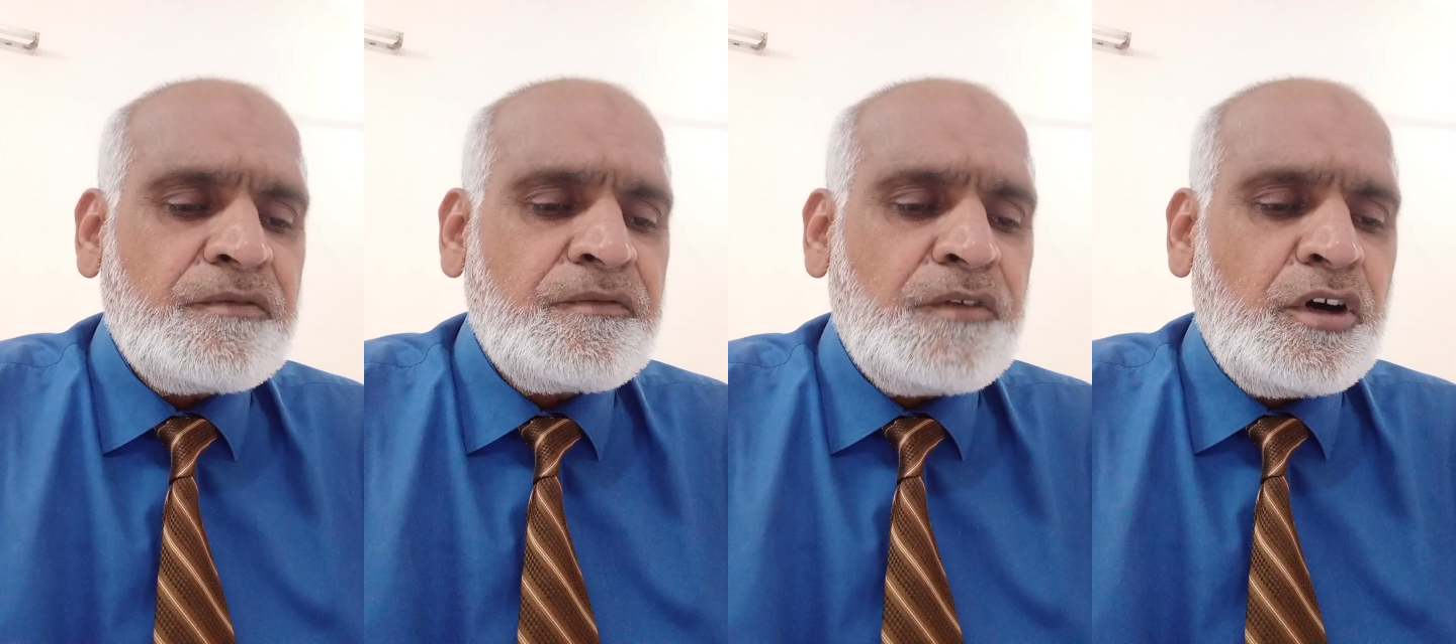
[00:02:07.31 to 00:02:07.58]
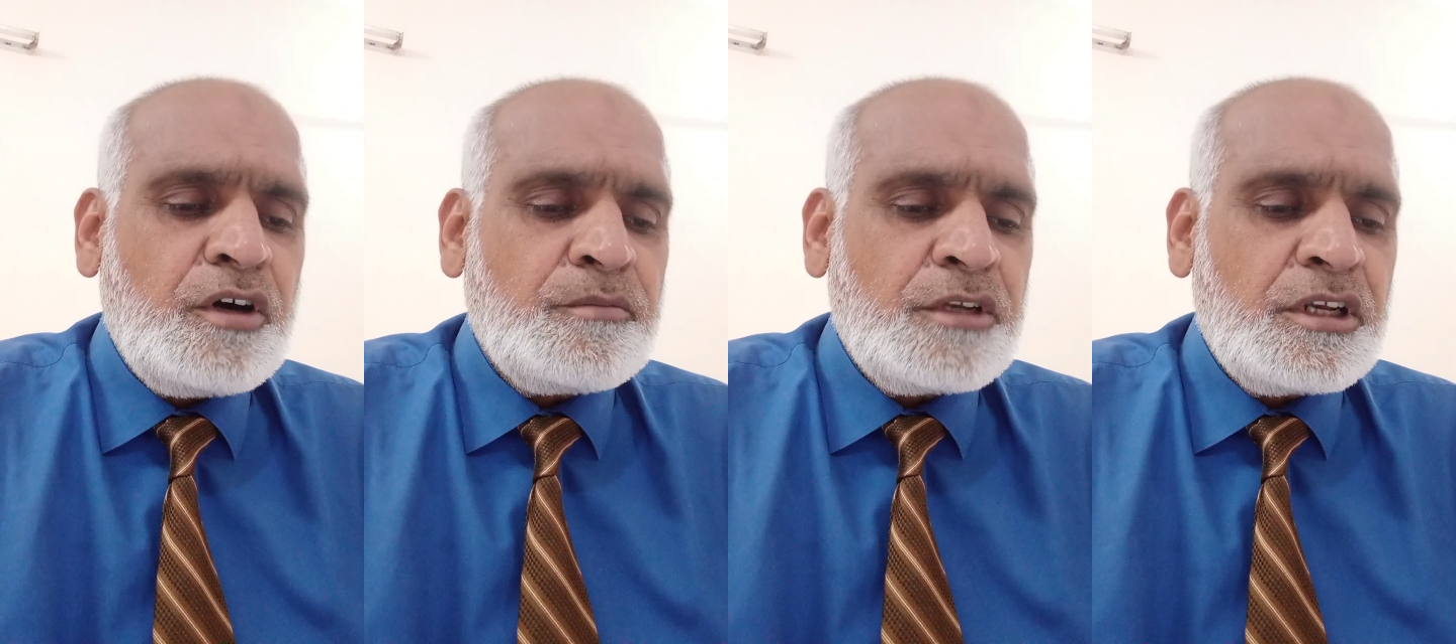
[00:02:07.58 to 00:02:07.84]

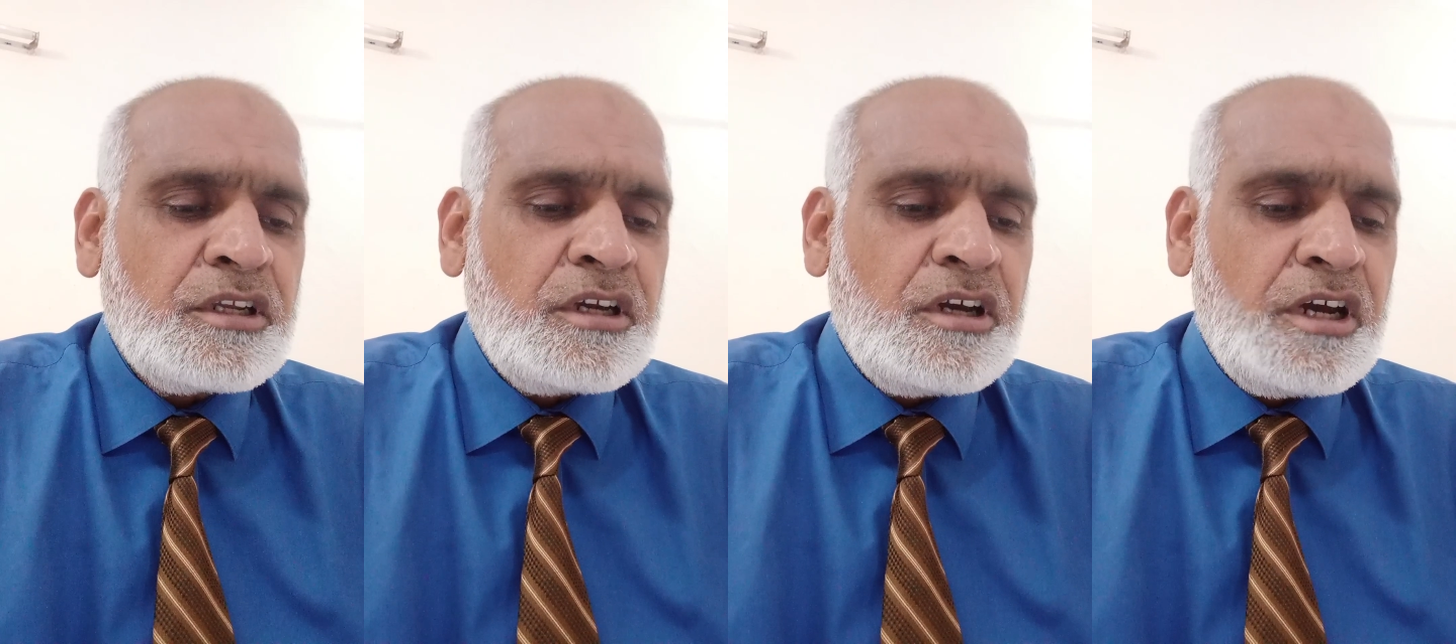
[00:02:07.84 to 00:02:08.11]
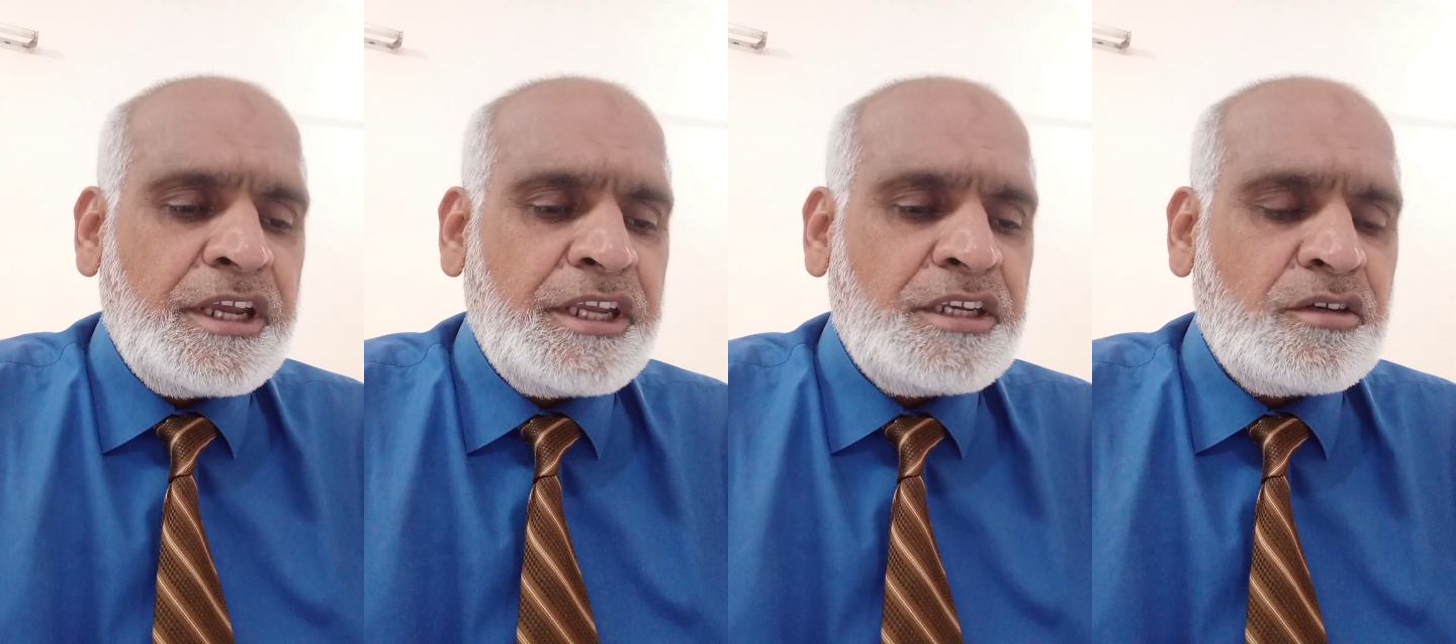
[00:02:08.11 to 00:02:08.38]
formal
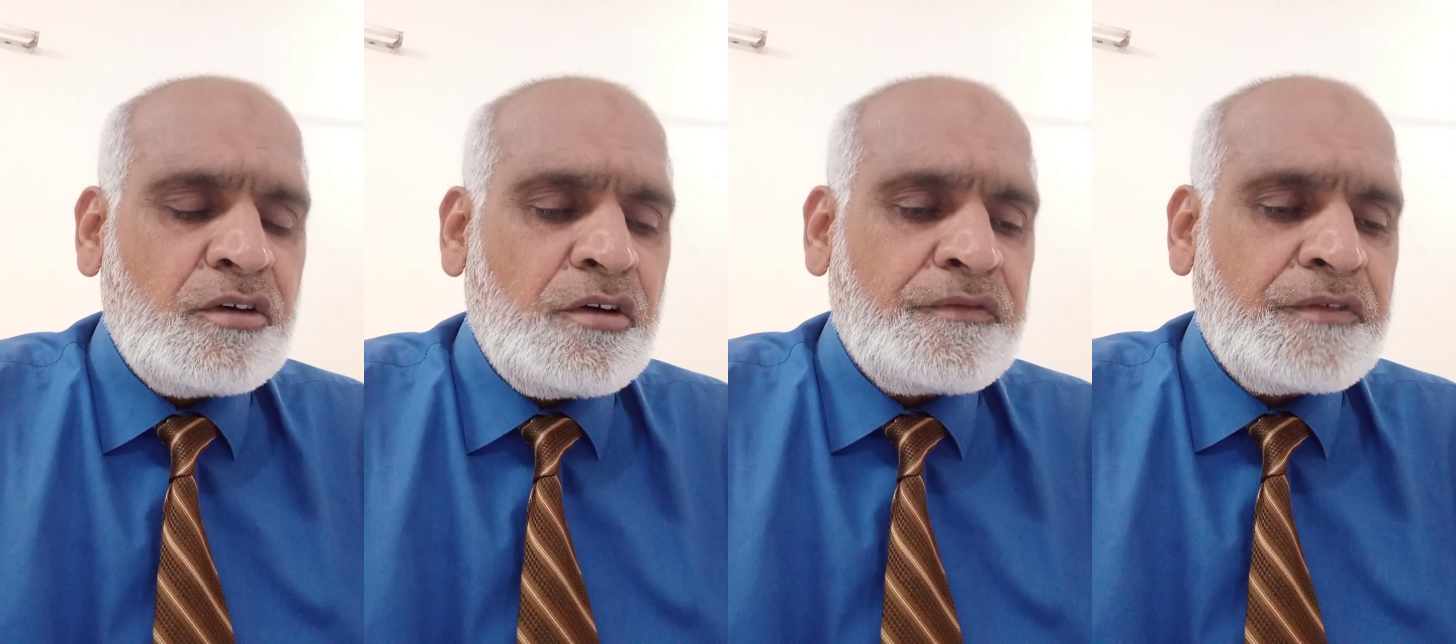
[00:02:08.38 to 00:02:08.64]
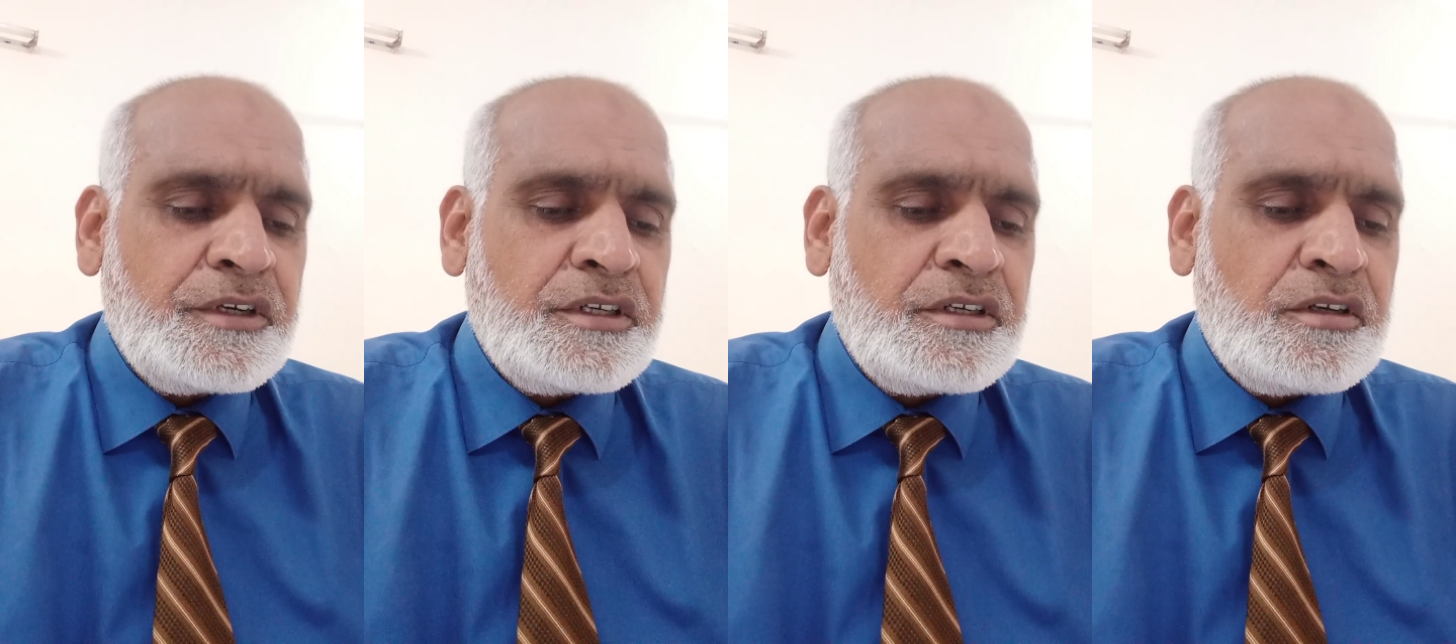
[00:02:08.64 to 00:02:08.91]
kind
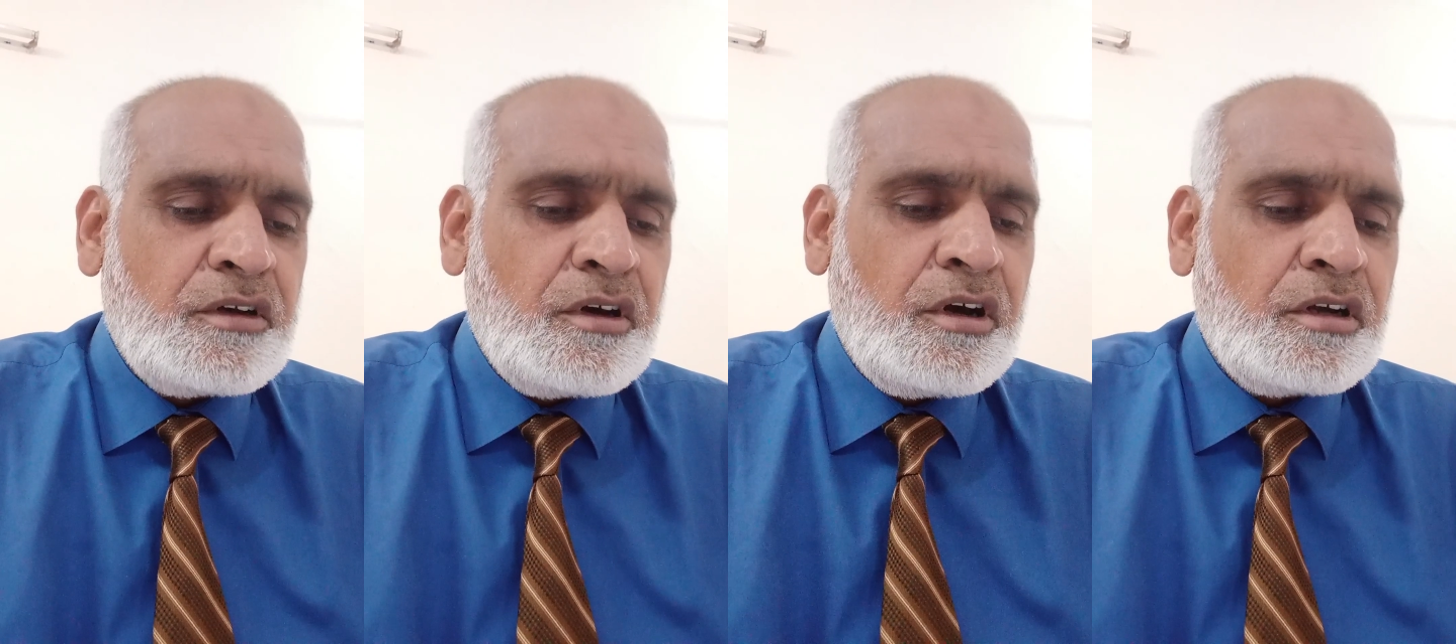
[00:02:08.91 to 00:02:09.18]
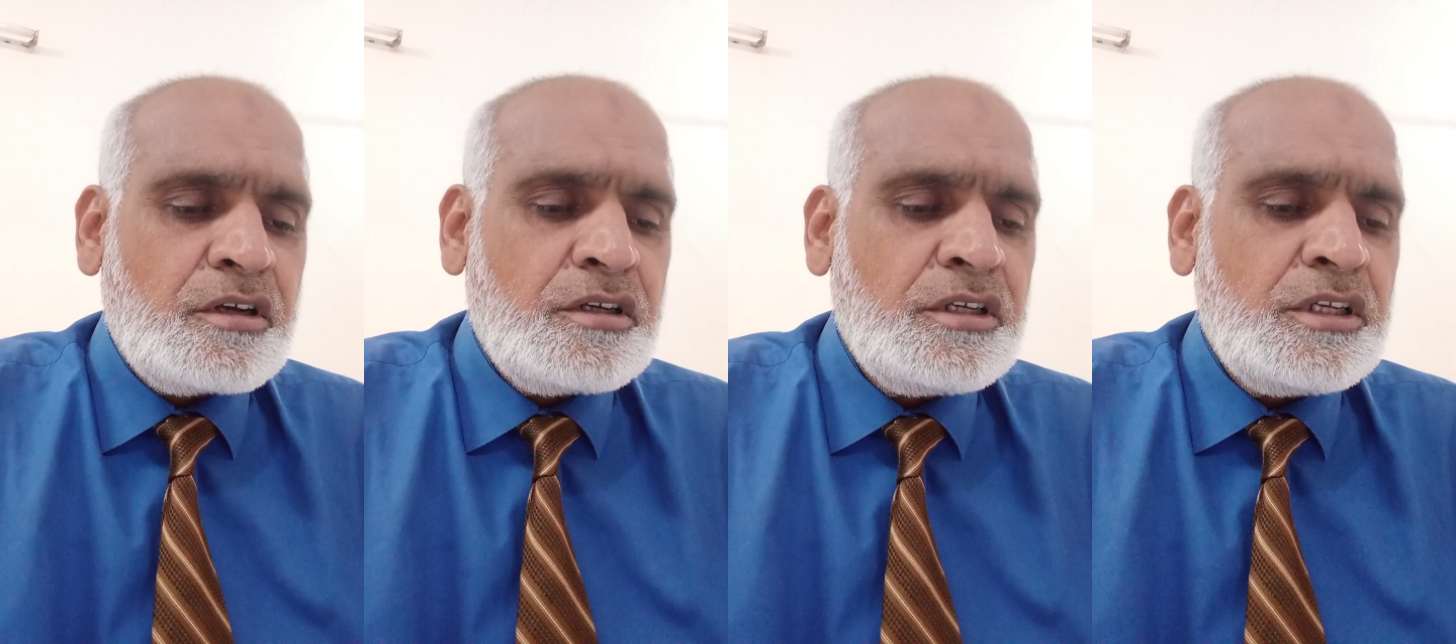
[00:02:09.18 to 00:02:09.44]
of a
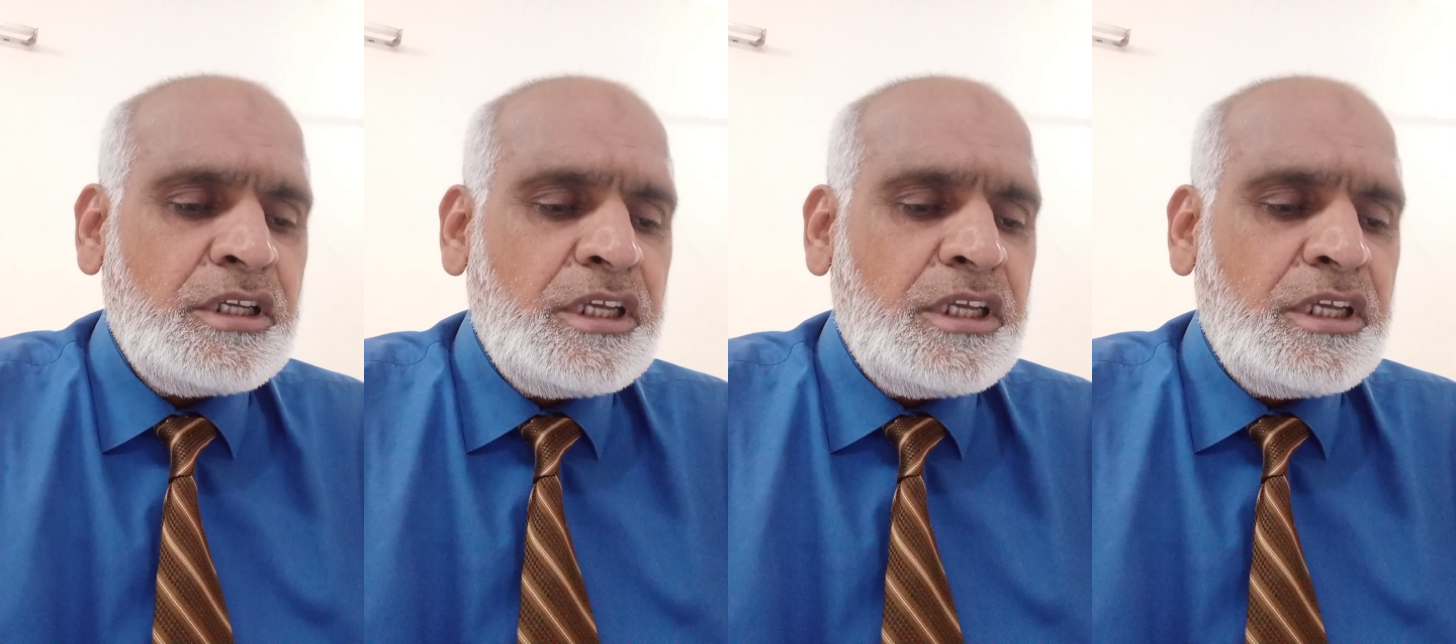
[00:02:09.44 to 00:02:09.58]
talk